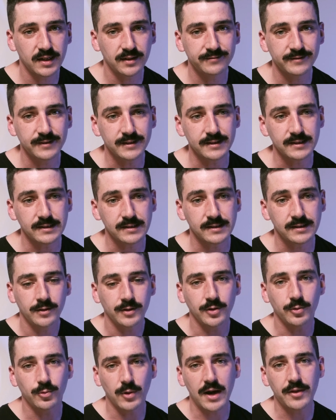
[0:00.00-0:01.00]
is
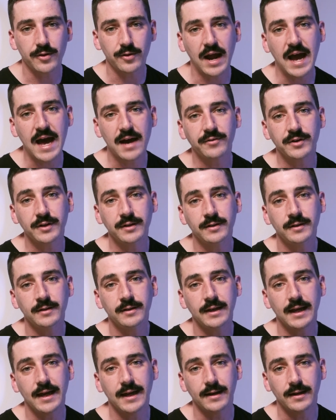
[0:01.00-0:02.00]
you rather have it
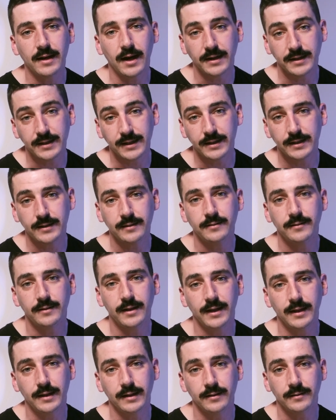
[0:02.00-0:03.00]
and not need it
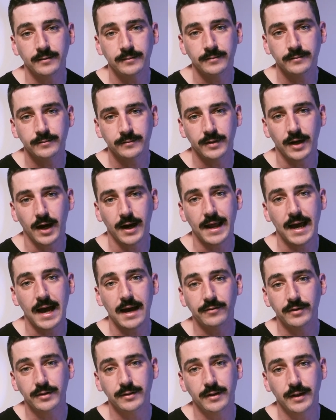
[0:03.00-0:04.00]
than not
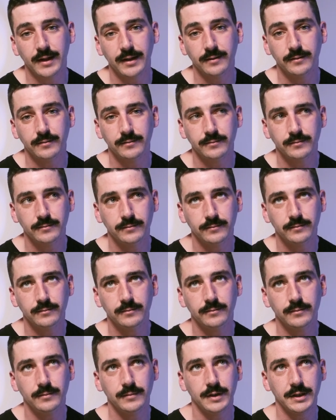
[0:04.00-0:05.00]
have it and
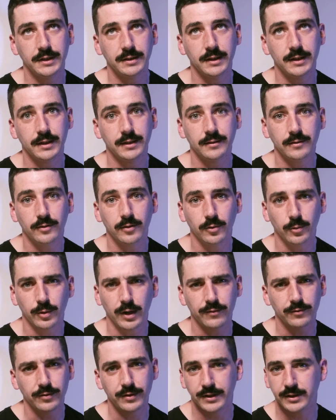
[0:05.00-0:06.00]
need it, or
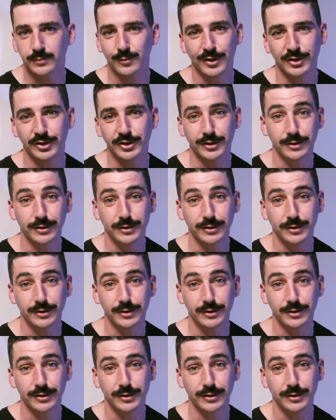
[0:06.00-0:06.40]
whatever the expression is.